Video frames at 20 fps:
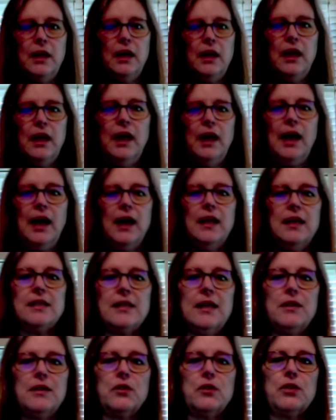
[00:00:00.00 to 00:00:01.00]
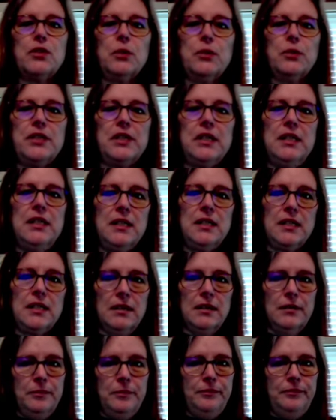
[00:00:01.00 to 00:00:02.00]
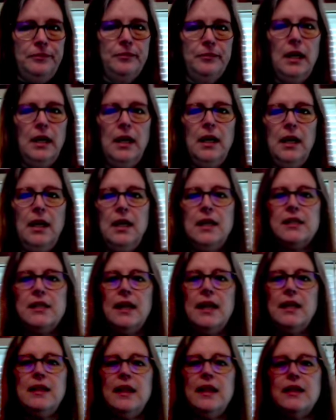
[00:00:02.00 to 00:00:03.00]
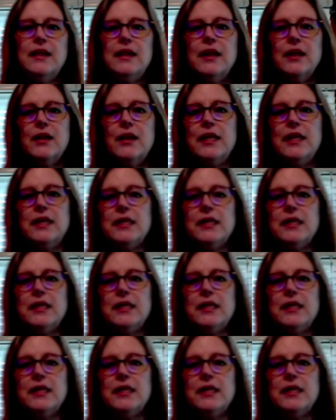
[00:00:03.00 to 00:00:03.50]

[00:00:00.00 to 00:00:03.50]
Alexander Solzhenitsyn said that there is a